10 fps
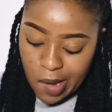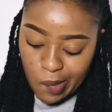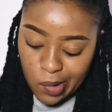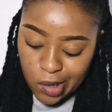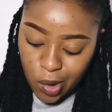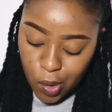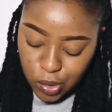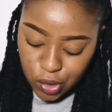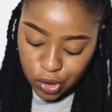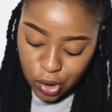We're going to go
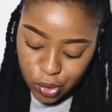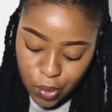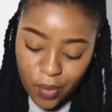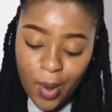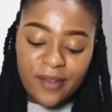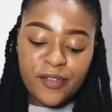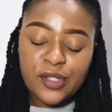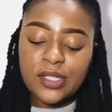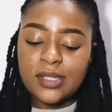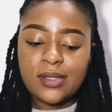to Joshua 1
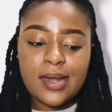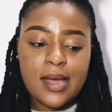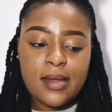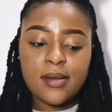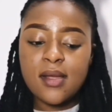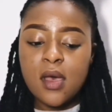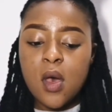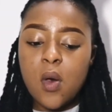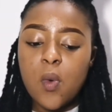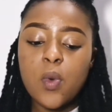verse 9,
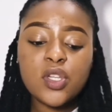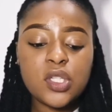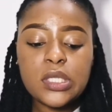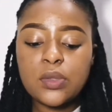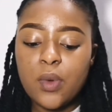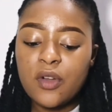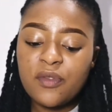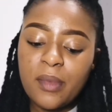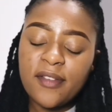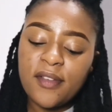which is one
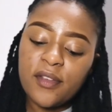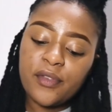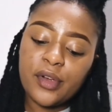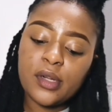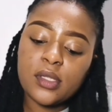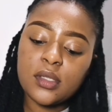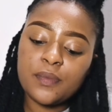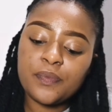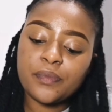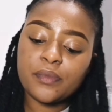of my favorite
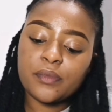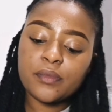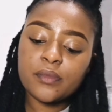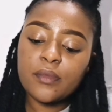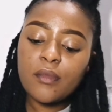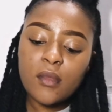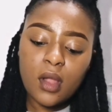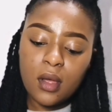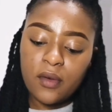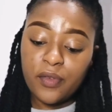
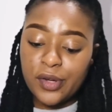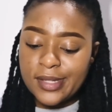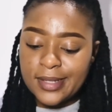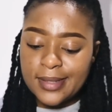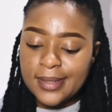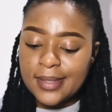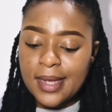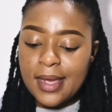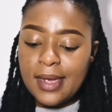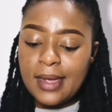verses
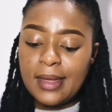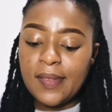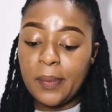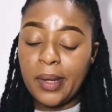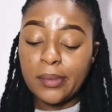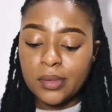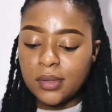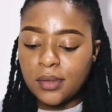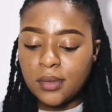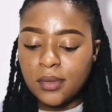in the
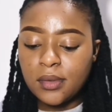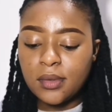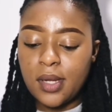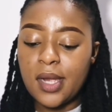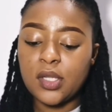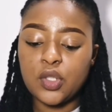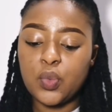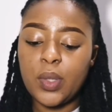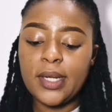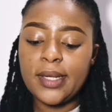Bible,
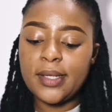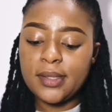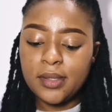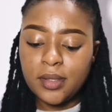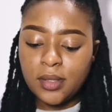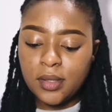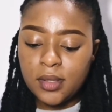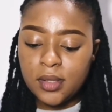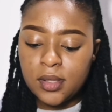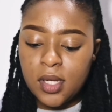actually.
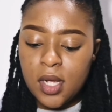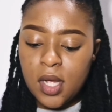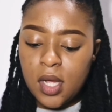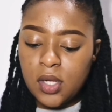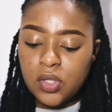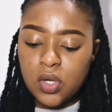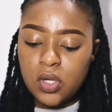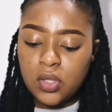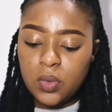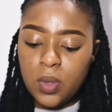
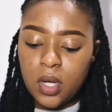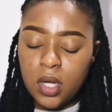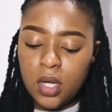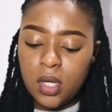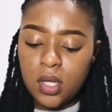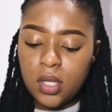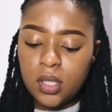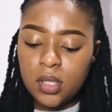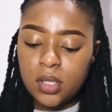Joshua